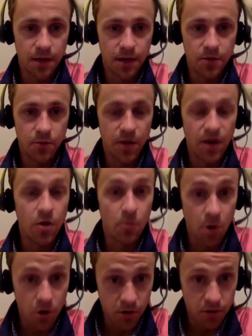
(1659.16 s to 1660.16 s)
your
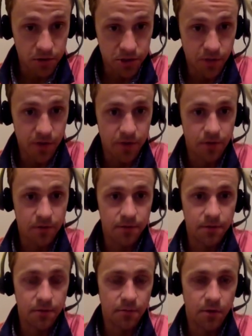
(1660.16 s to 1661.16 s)
biomarkers doing? Your
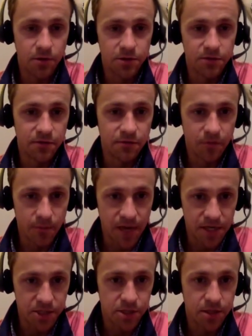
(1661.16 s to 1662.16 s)
your markers of
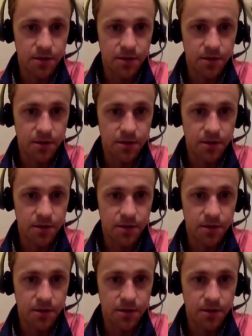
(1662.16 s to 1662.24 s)
inflammation.